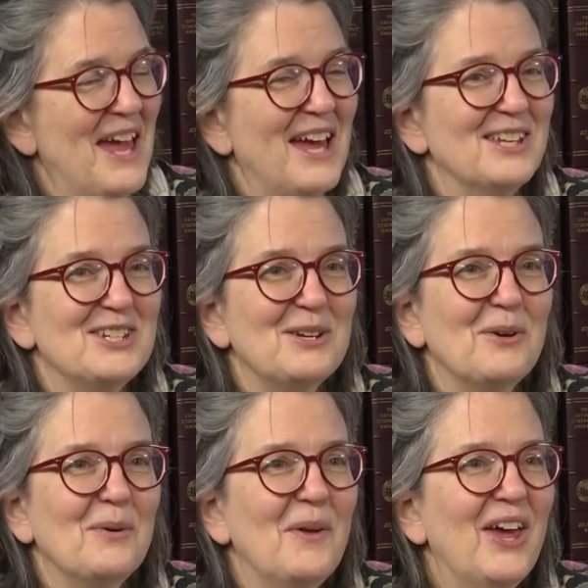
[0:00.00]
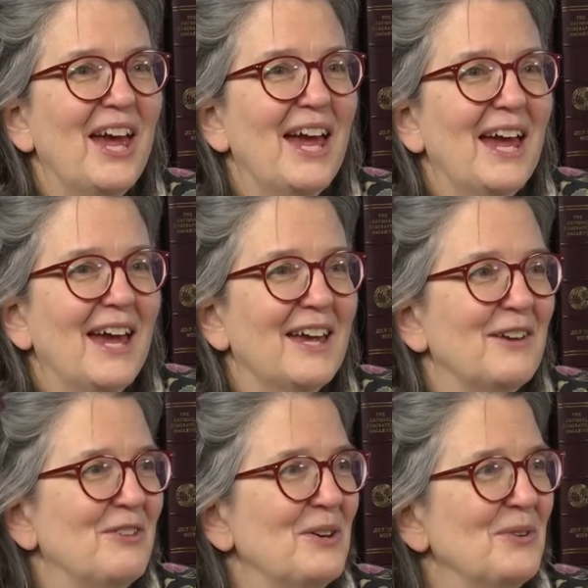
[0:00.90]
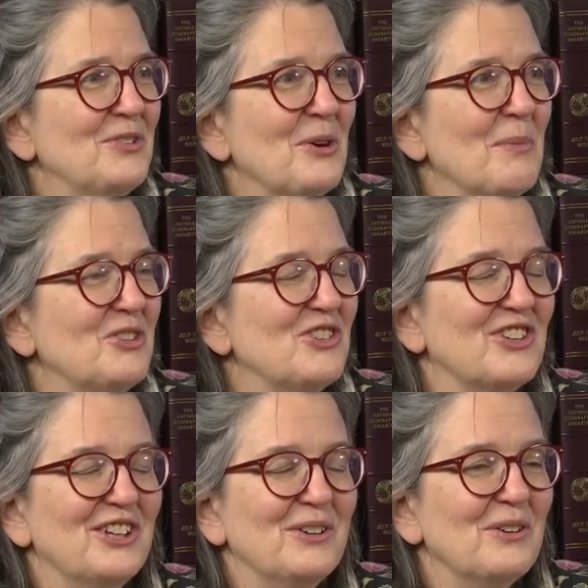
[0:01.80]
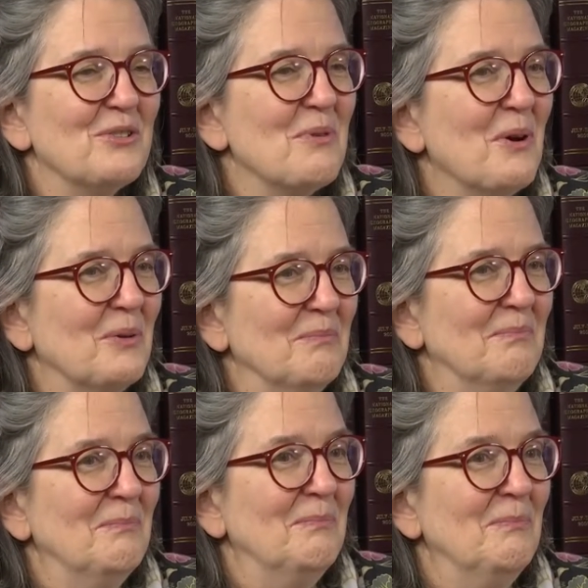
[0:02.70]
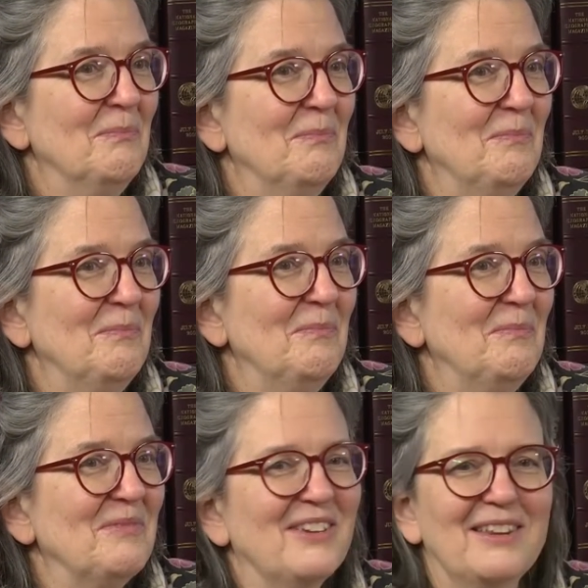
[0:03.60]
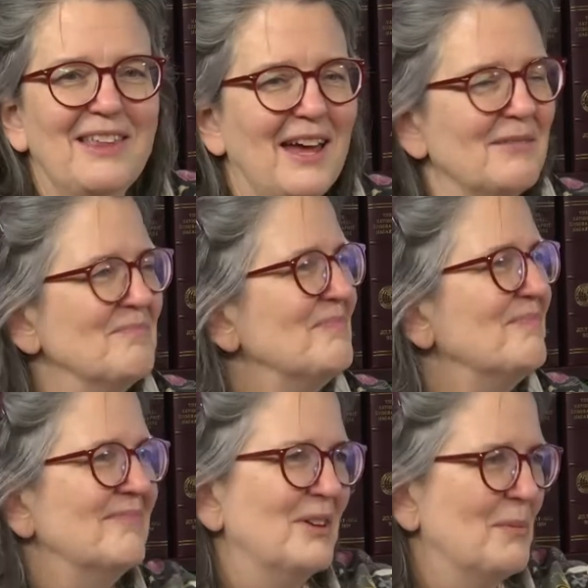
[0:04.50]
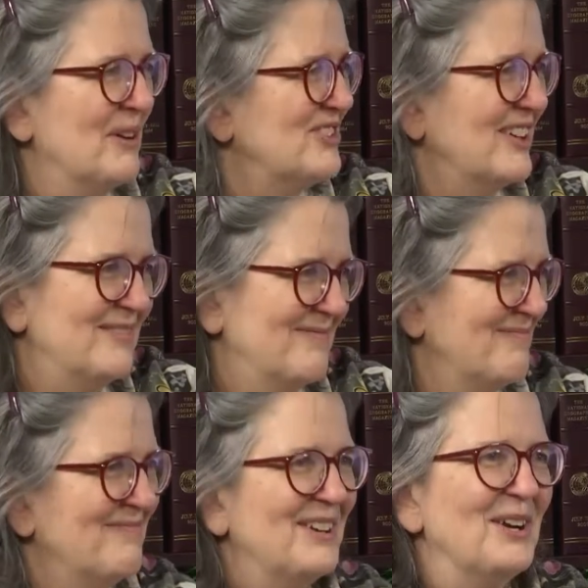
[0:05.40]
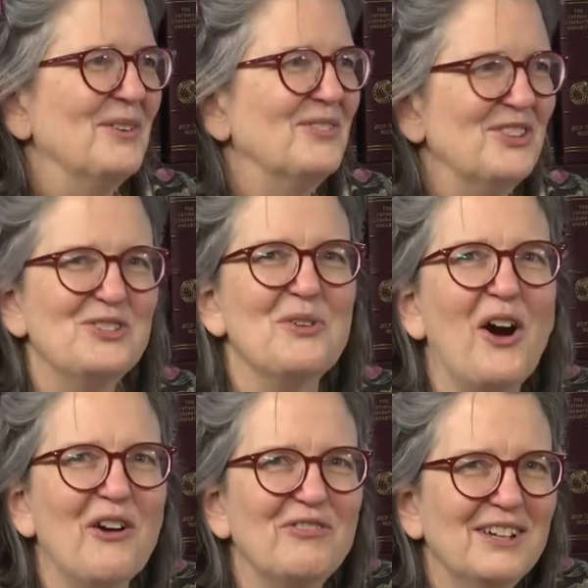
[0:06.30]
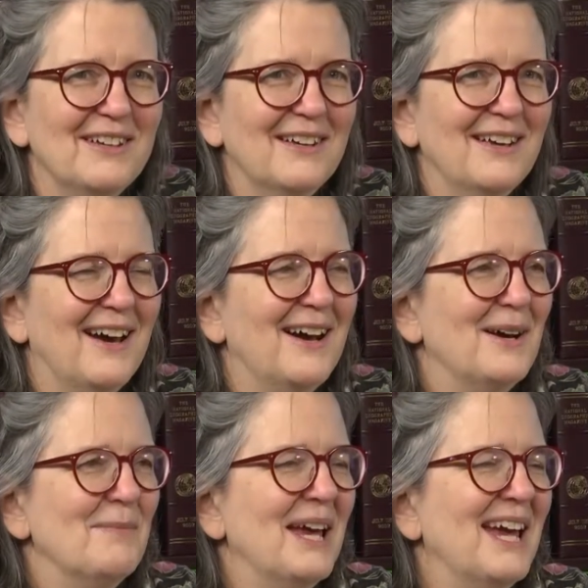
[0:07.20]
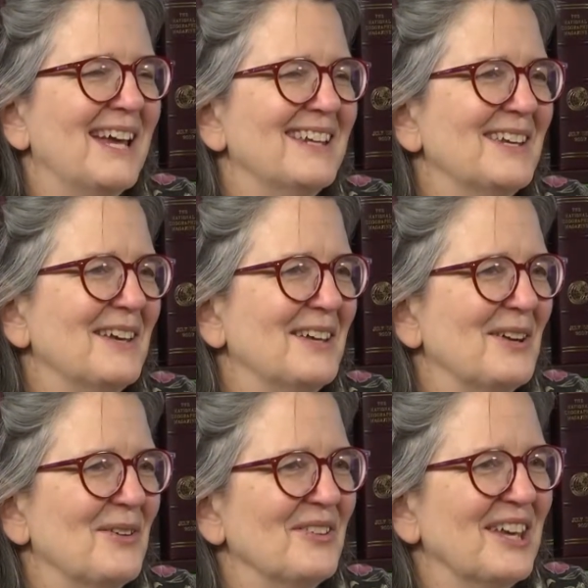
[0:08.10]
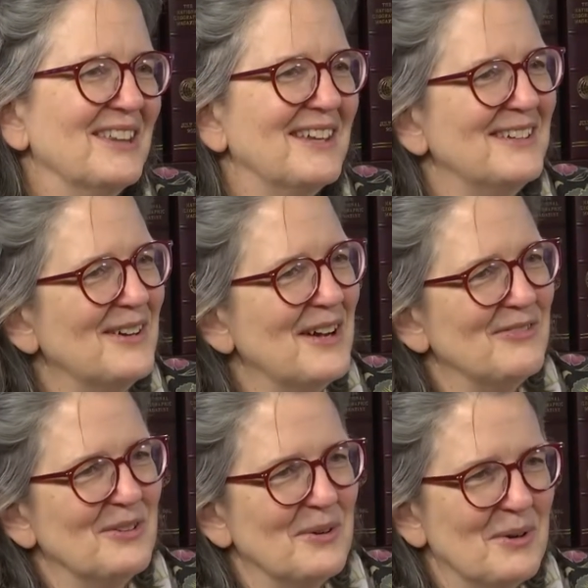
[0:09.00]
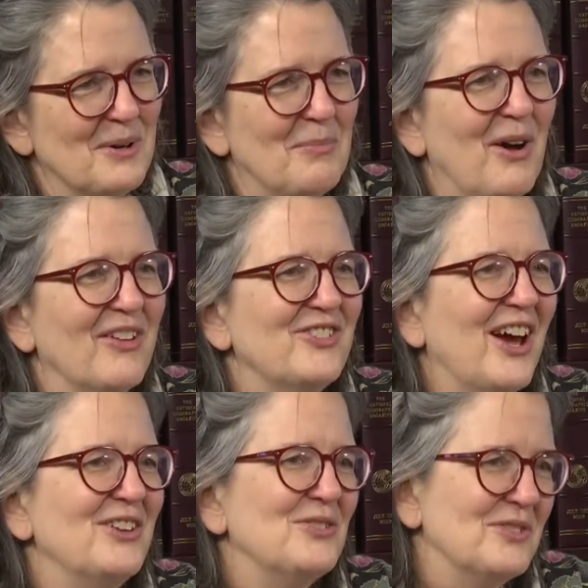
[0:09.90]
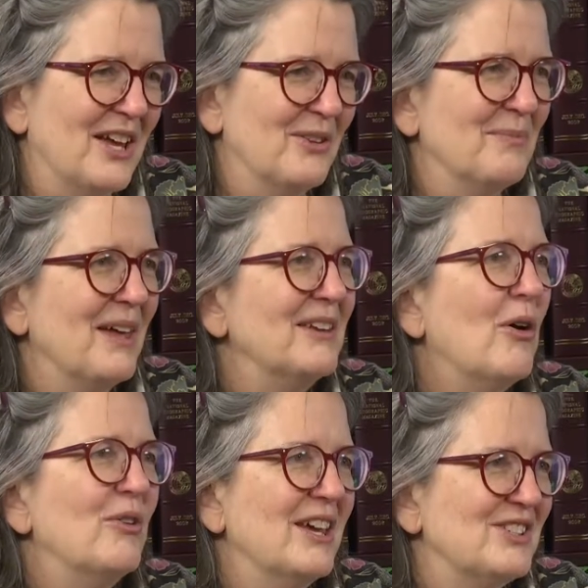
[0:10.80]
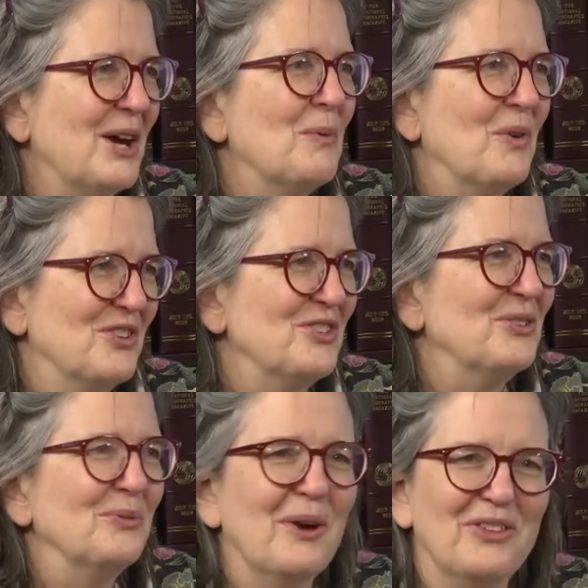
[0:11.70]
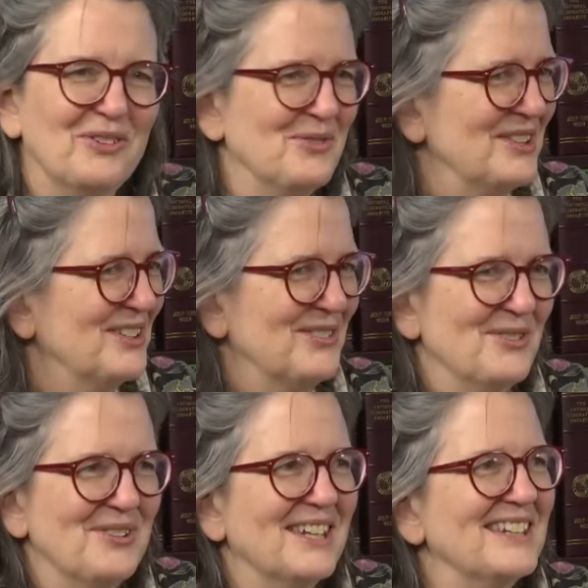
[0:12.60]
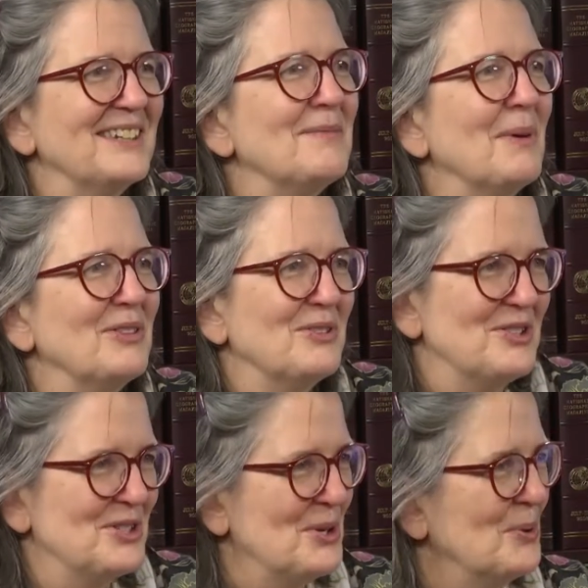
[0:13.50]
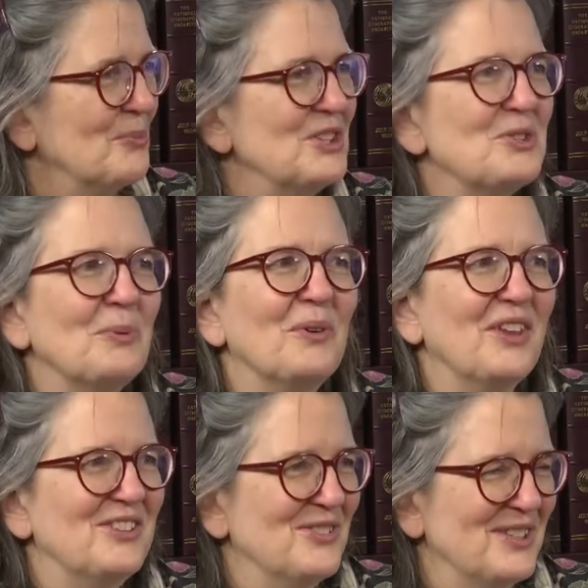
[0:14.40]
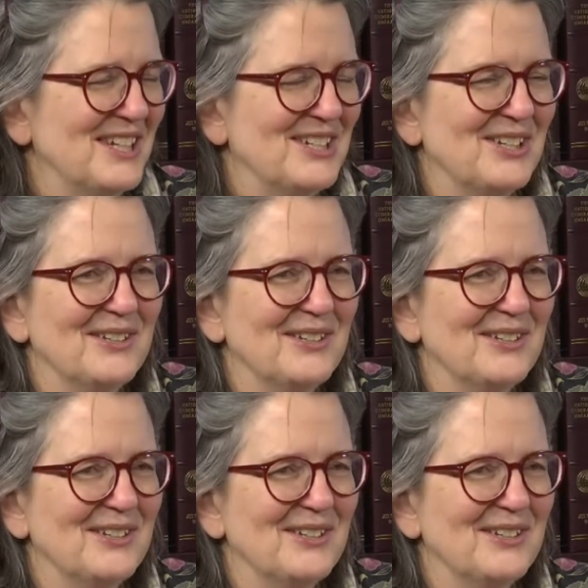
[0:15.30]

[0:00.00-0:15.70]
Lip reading: And so if you so much as clear your throat like that, you're busted. Did you cough? And then you have to apologize or tell them that, oh yes, I warned you, whether you did or you didn't, but there's this whole ritual that you need